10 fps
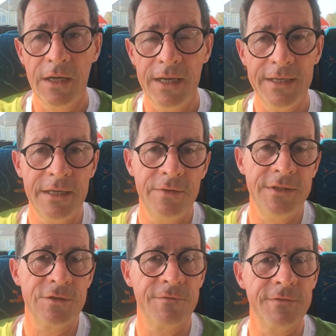And now
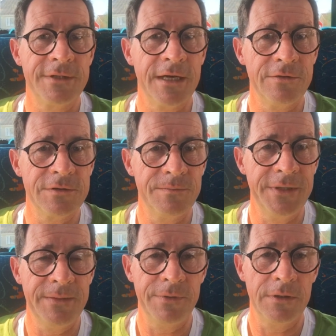he's over 1,000
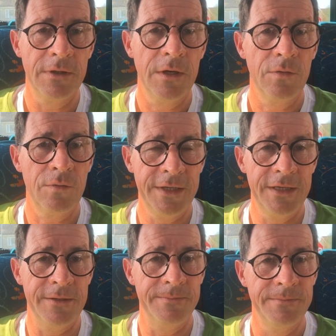people
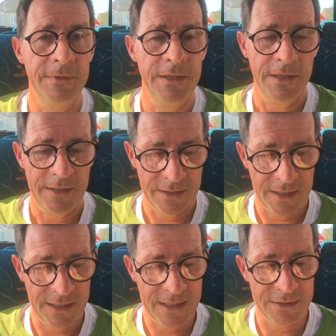ringing him.
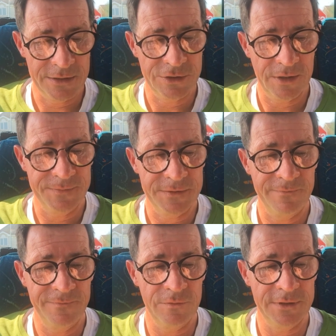Can you drop some
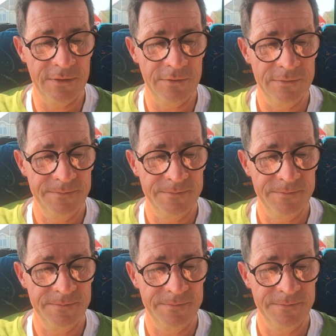food down?